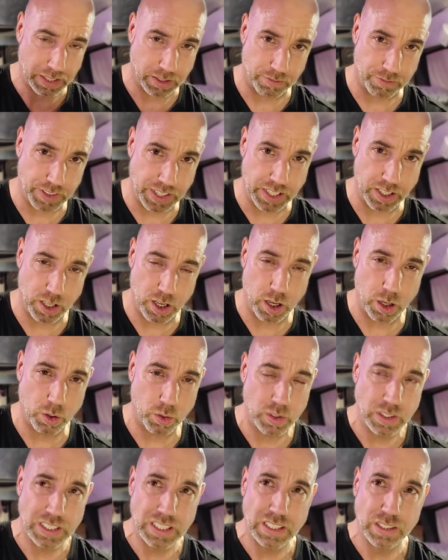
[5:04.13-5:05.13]
a
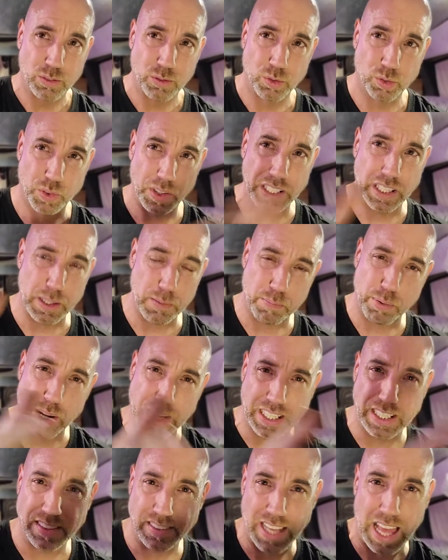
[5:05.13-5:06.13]
video really
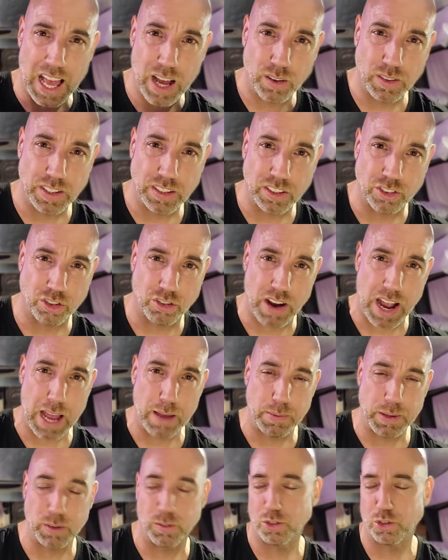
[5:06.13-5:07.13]
breaking down and
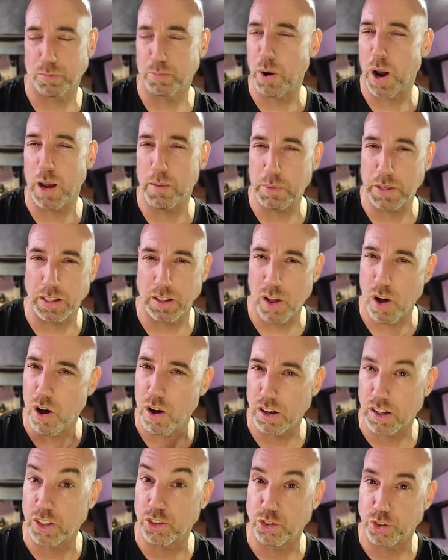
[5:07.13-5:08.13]
describing, which will probably be
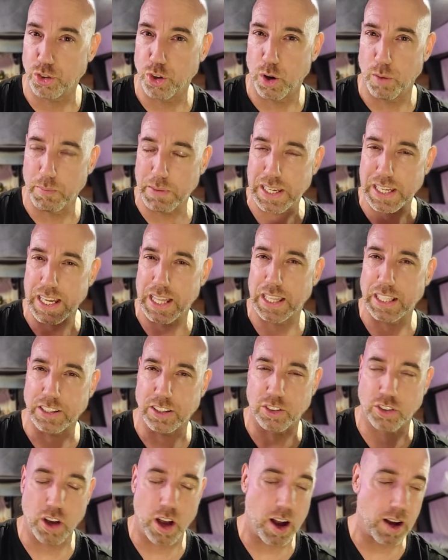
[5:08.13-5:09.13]
long because you know me, I like to
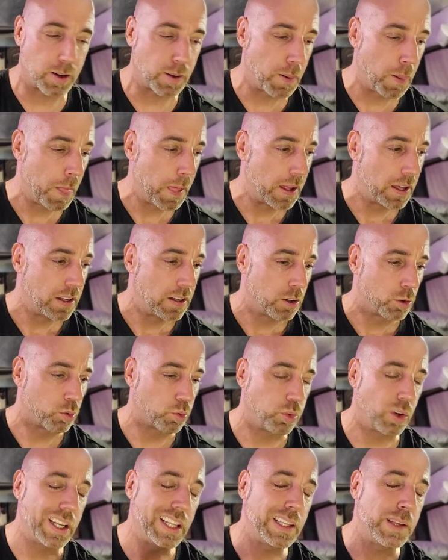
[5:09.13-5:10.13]
talk,
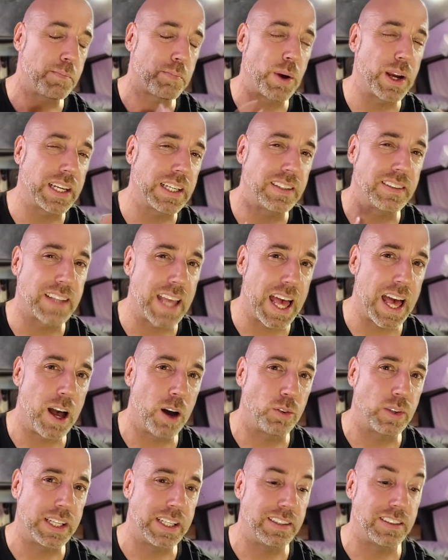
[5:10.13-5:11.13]
really breaking
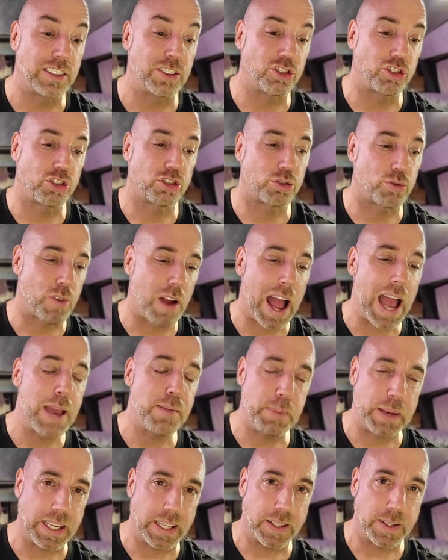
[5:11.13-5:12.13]
down and
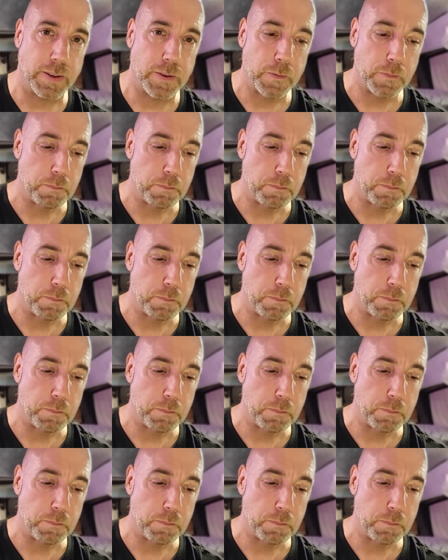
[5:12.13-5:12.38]
describing